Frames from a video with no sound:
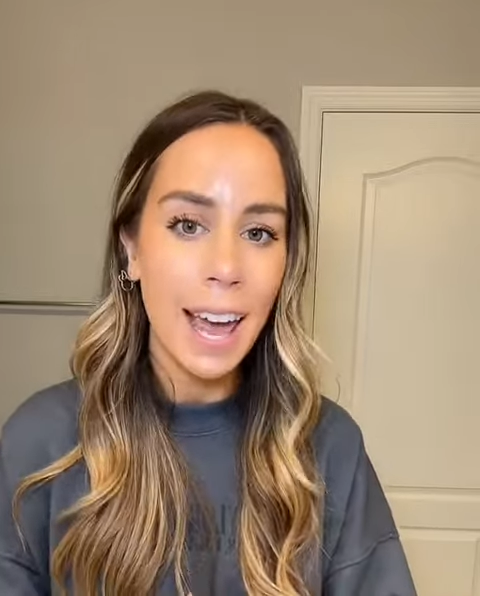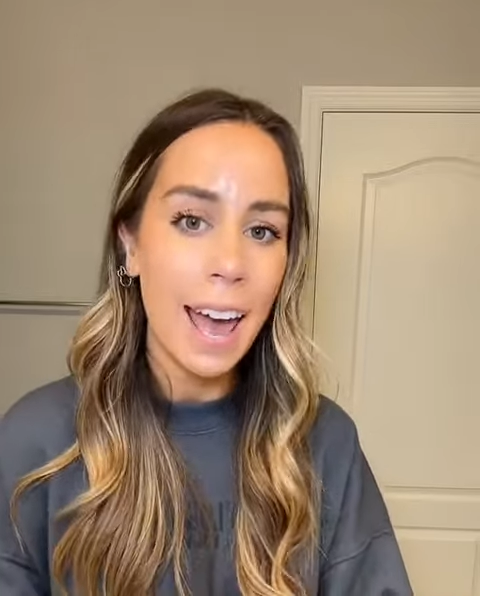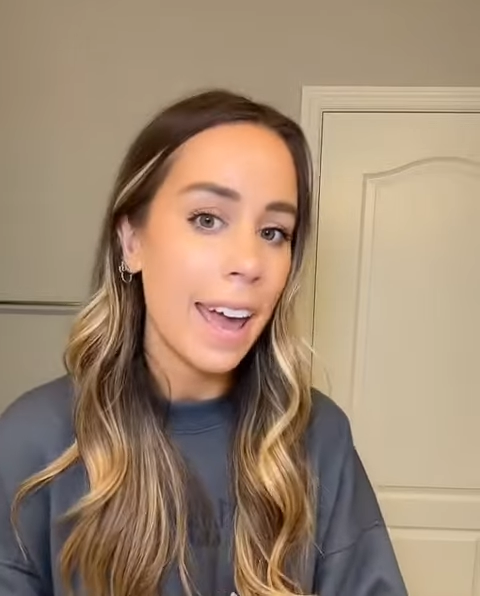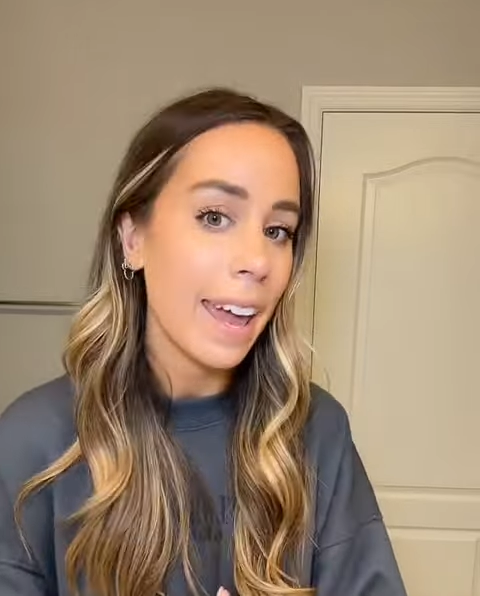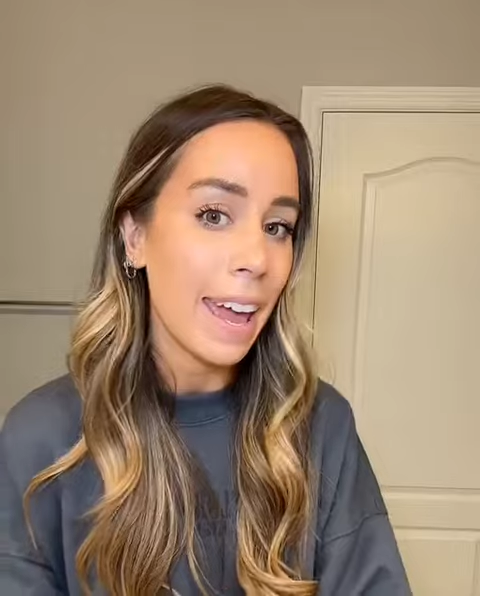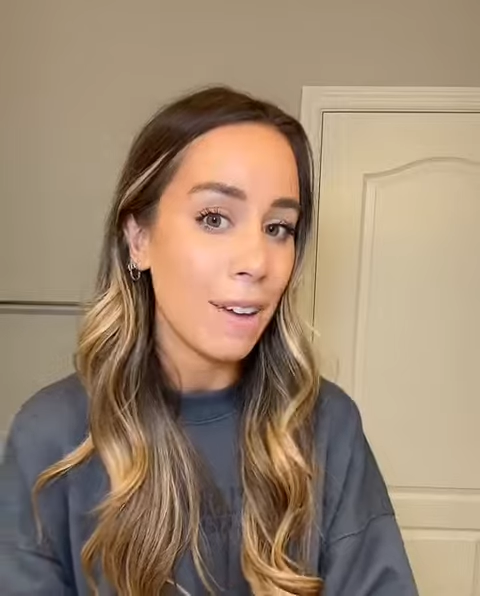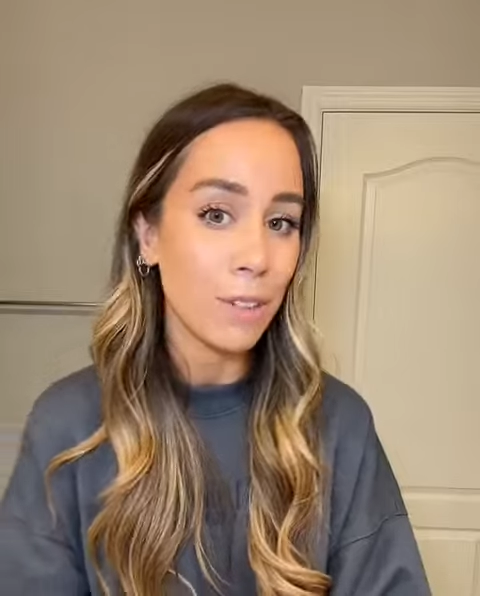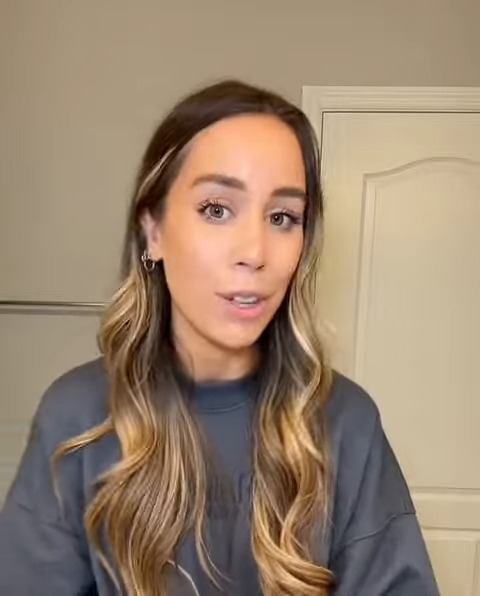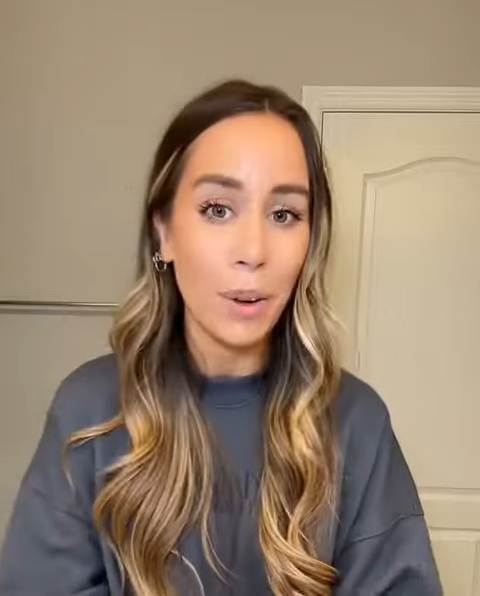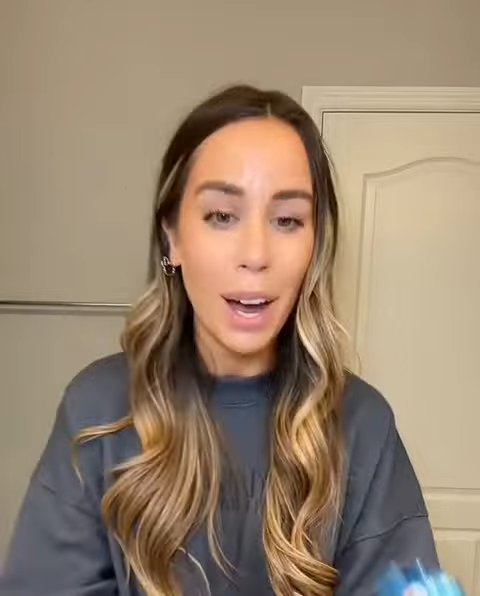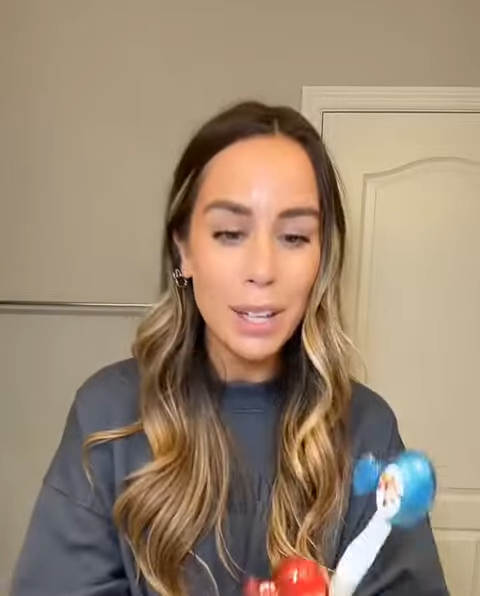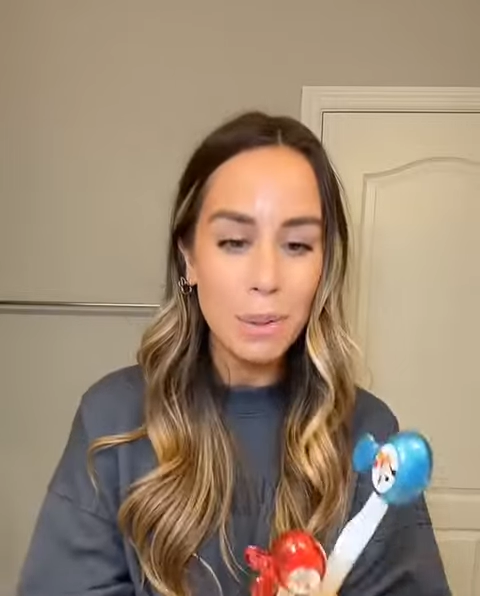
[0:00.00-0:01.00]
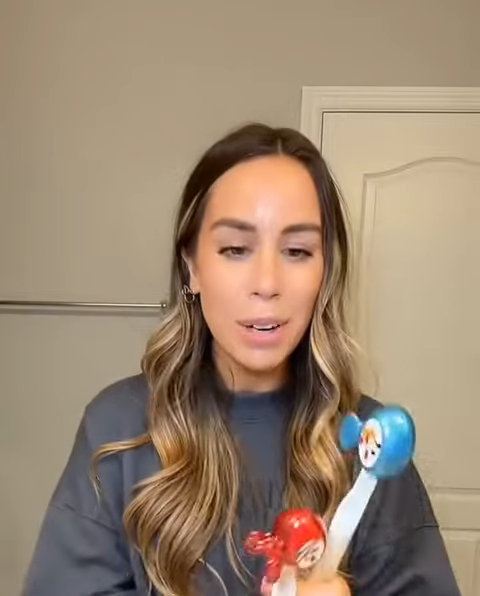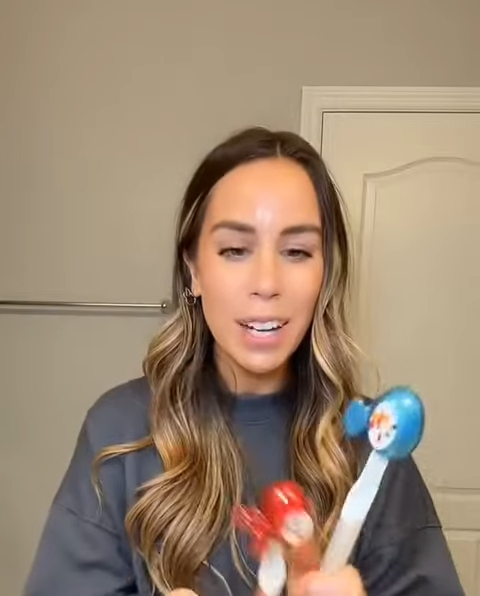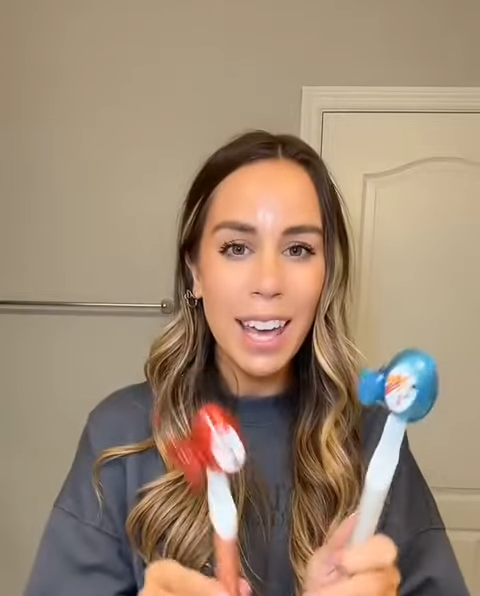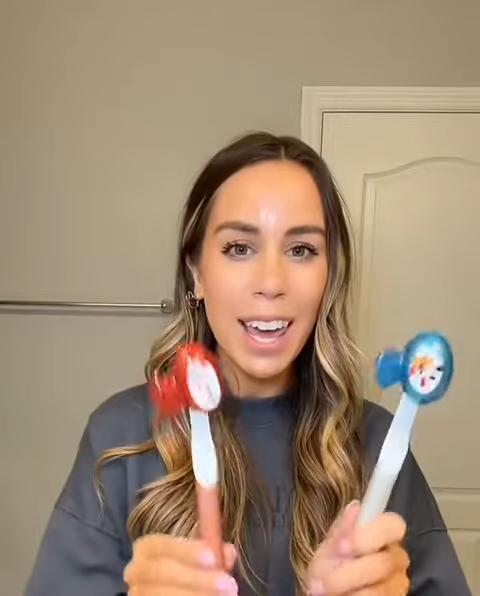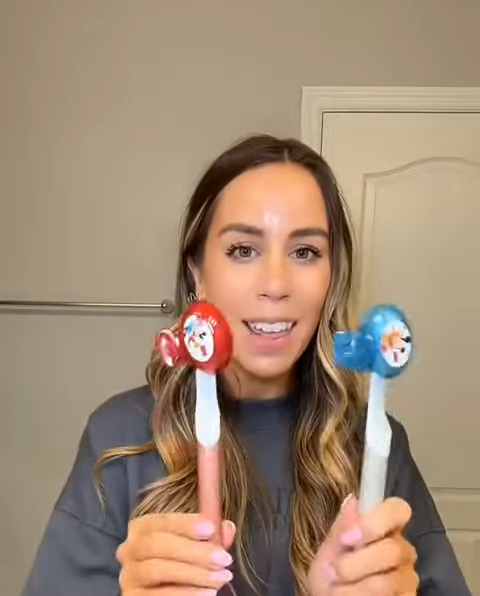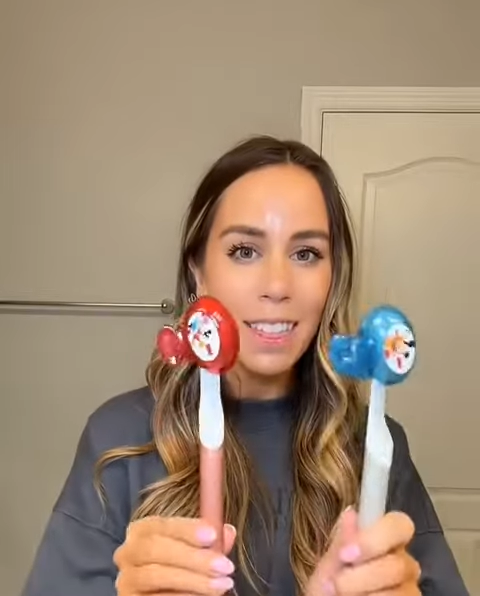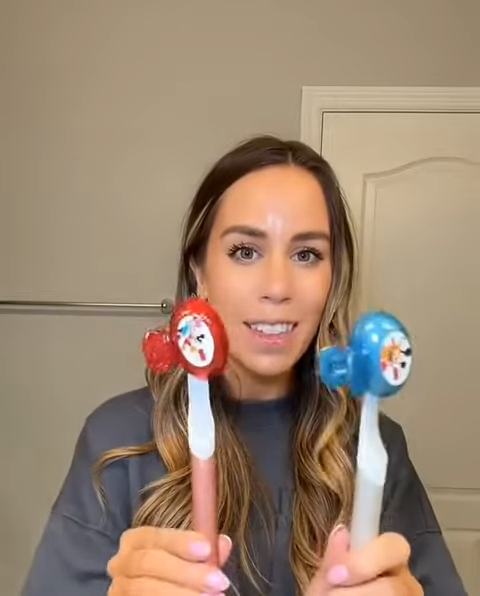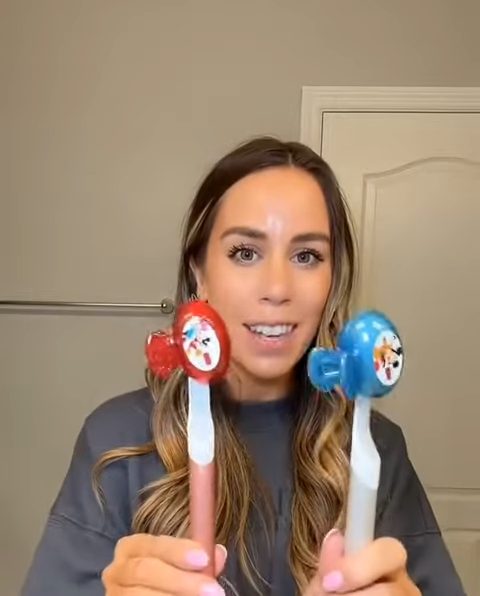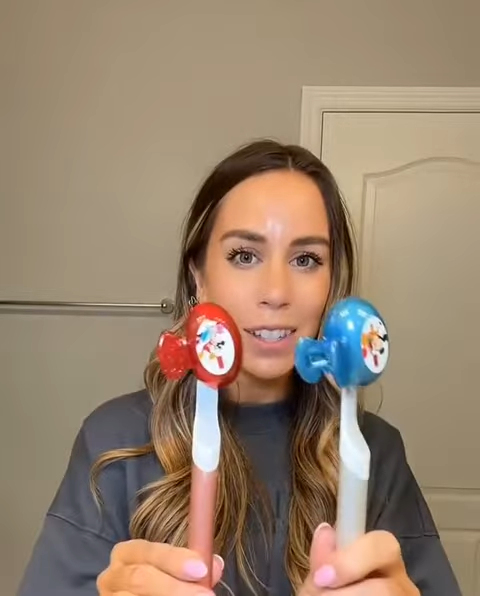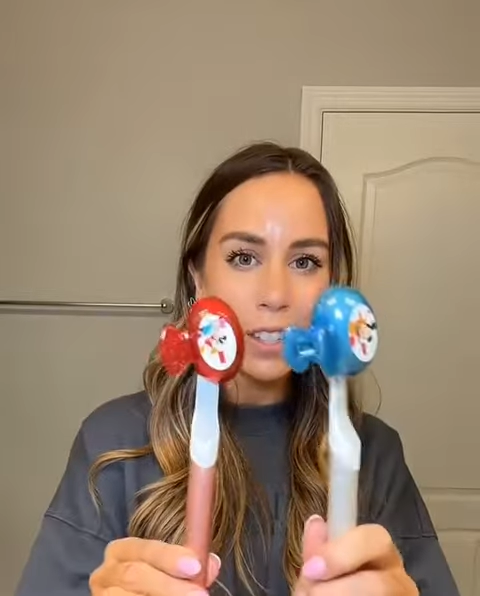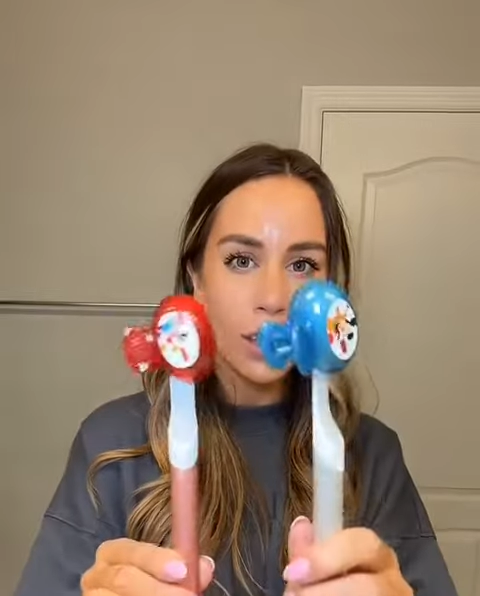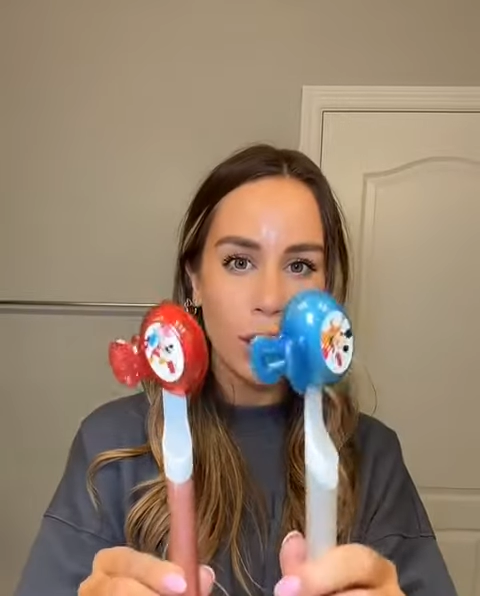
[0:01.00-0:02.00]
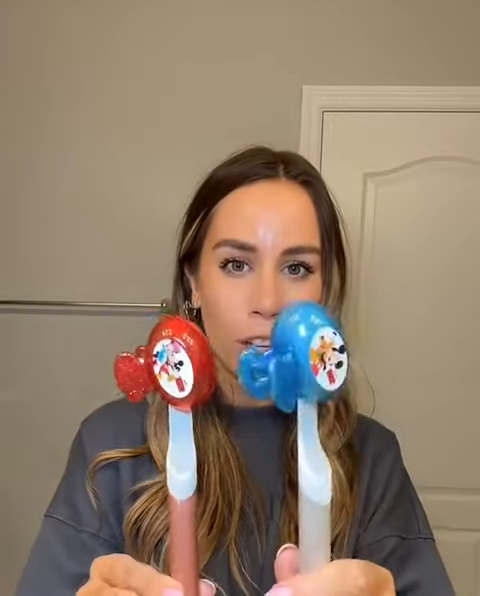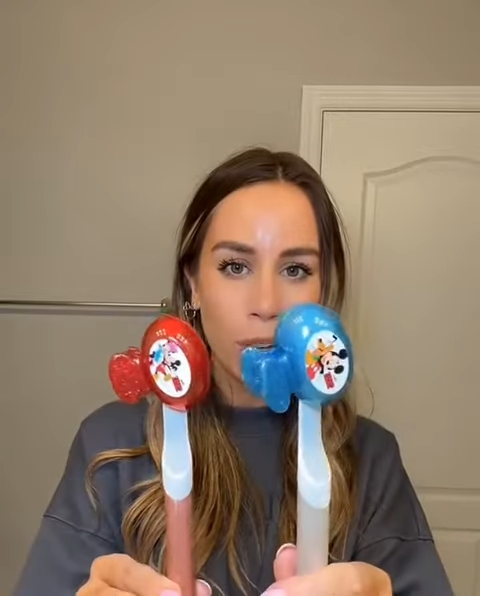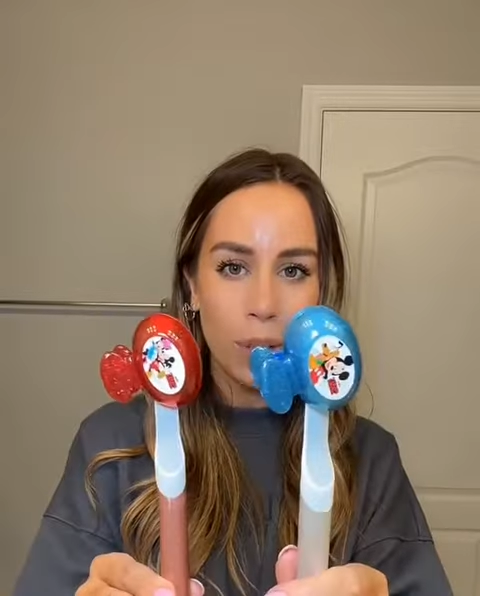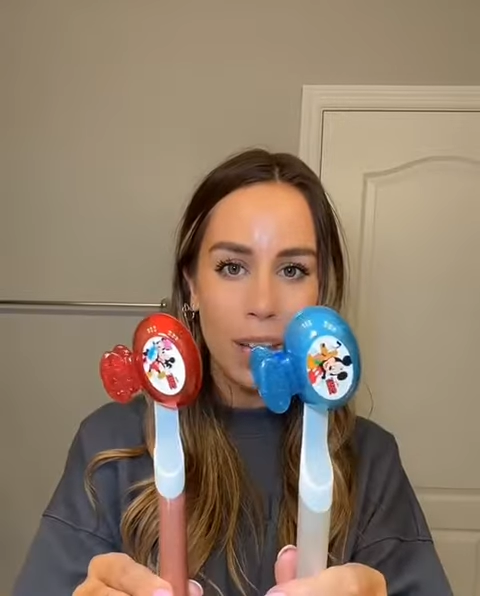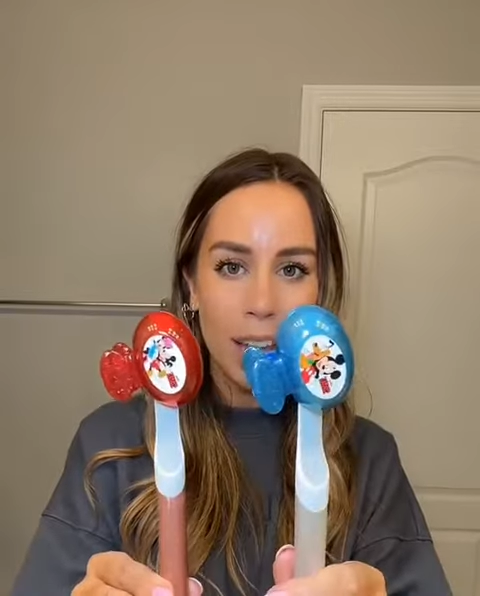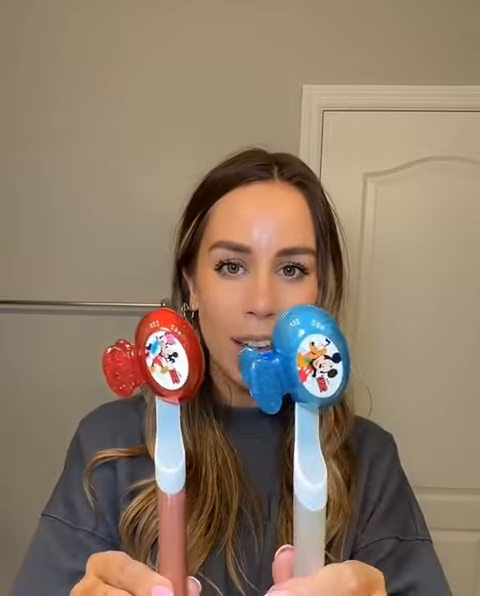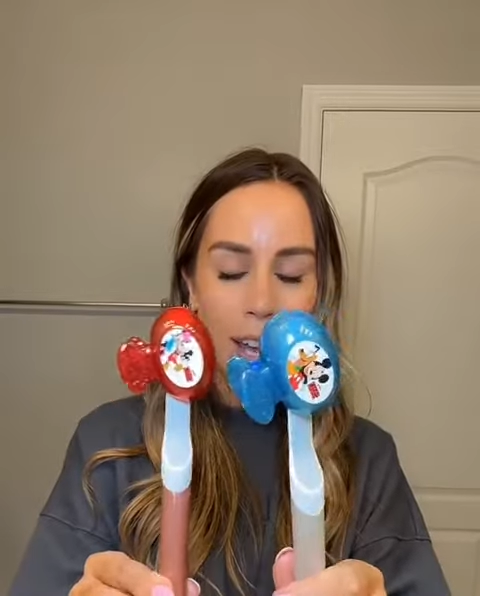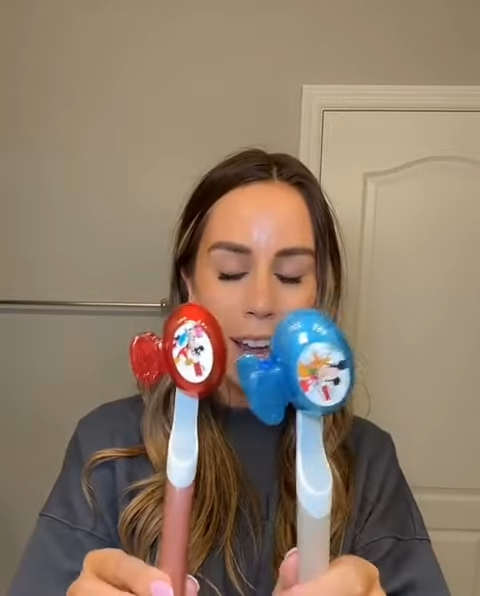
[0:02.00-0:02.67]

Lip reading: If you guys want to get these cutie